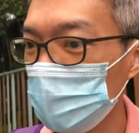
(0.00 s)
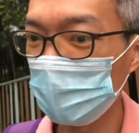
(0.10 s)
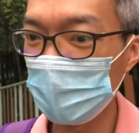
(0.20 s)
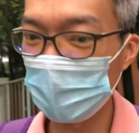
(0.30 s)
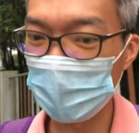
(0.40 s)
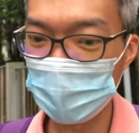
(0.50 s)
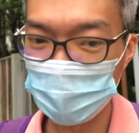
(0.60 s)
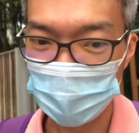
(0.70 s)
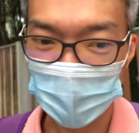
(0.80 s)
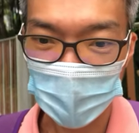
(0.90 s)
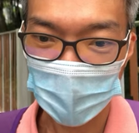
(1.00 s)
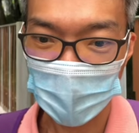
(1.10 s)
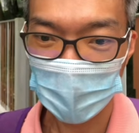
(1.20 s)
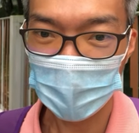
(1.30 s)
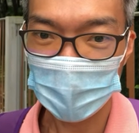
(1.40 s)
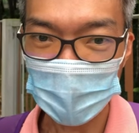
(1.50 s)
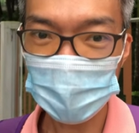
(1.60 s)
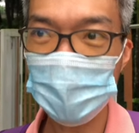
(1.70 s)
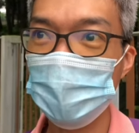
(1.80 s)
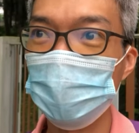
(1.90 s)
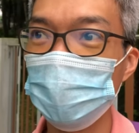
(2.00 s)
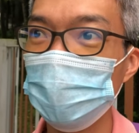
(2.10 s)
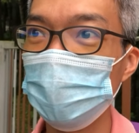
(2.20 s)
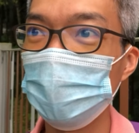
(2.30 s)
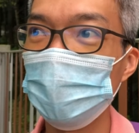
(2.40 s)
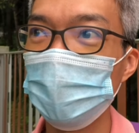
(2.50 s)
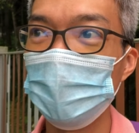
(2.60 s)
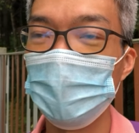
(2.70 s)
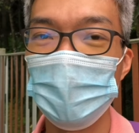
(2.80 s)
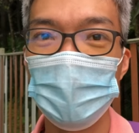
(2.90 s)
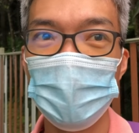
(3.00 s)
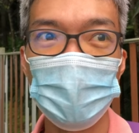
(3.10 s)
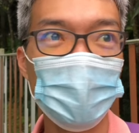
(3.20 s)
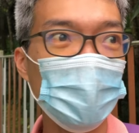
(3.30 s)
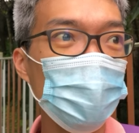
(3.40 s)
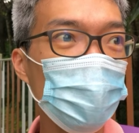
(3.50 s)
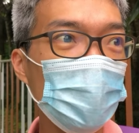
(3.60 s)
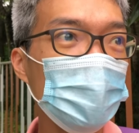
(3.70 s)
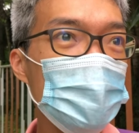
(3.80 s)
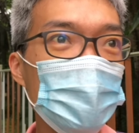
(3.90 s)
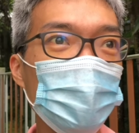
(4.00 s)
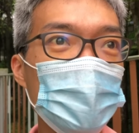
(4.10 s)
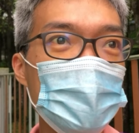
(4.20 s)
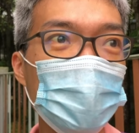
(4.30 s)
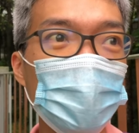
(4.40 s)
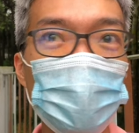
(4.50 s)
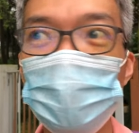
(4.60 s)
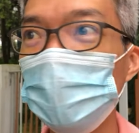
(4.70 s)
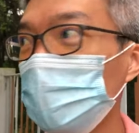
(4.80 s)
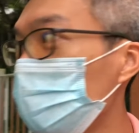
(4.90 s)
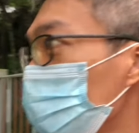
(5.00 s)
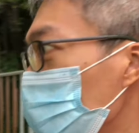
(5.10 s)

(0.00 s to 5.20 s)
And yes, in fact, this area is kind of like